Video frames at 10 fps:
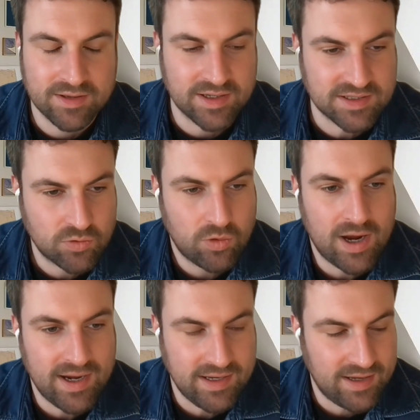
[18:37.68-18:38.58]
that is
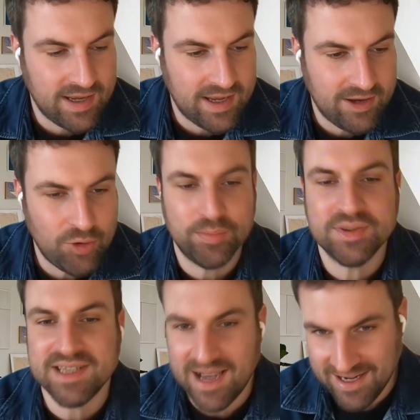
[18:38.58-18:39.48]
quite
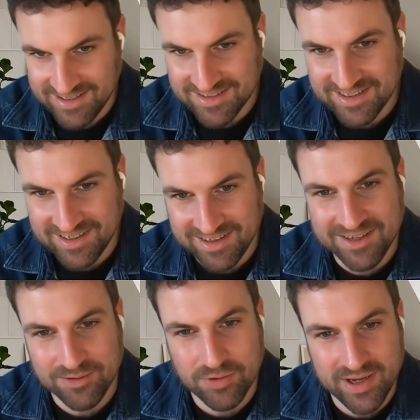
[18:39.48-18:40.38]
uptight
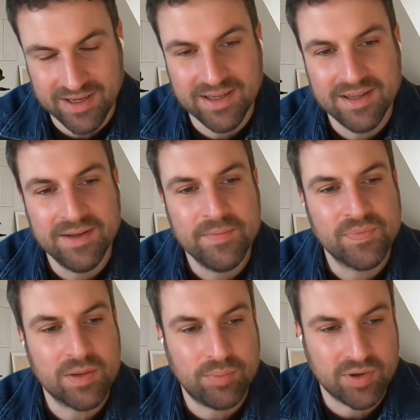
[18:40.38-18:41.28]
in a way,
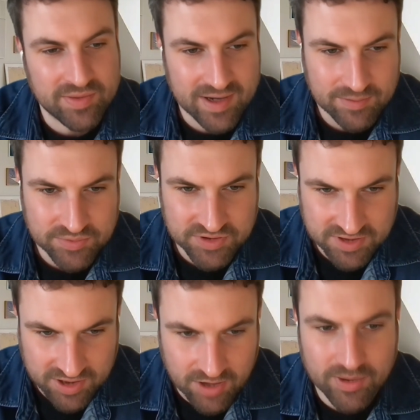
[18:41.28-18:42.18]
but that I'm
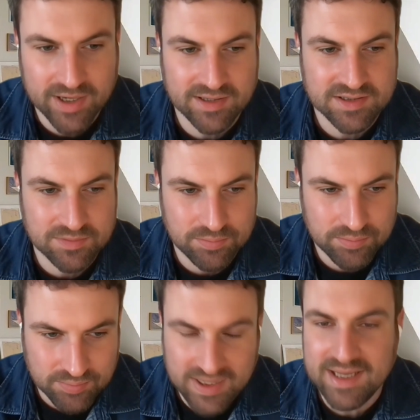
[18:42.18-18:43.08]
just going to
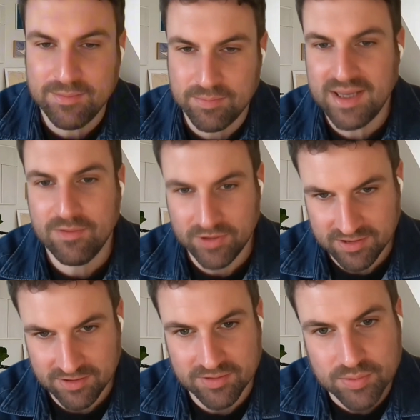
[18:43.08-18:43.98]
be me
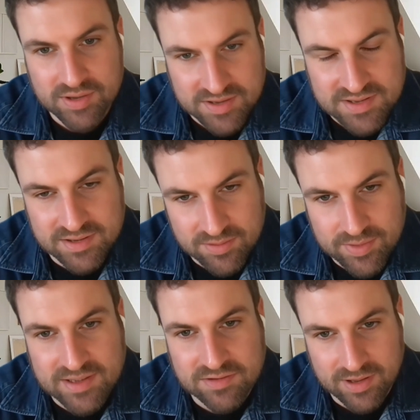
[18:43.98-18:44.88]
with another person in the
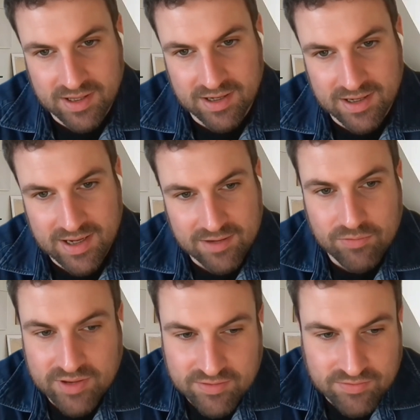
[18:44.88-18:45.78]
best way that I
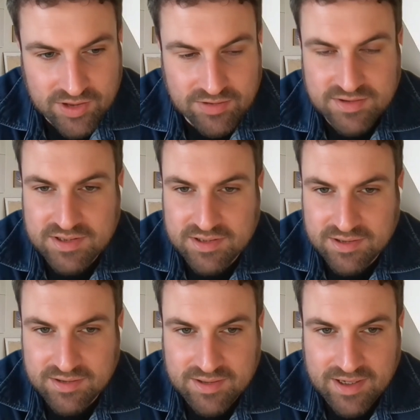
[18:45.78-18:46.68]
can, with a view
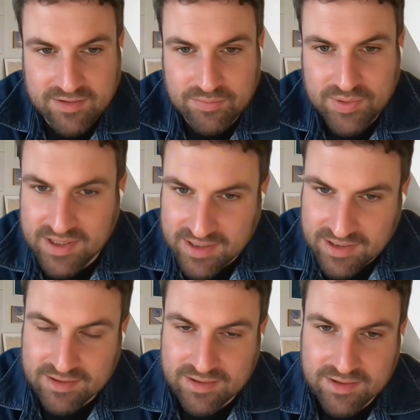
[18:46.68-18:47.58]
to kind of
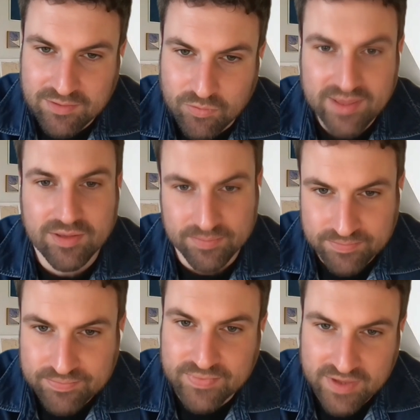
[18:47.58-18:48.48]
be with
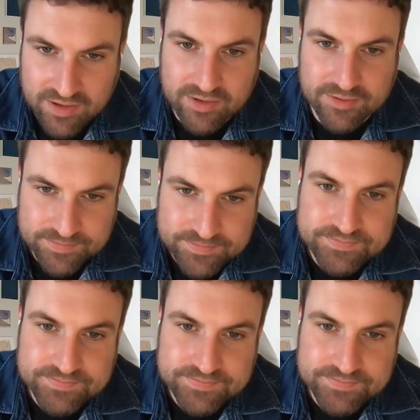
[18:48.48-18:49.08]
them, you know.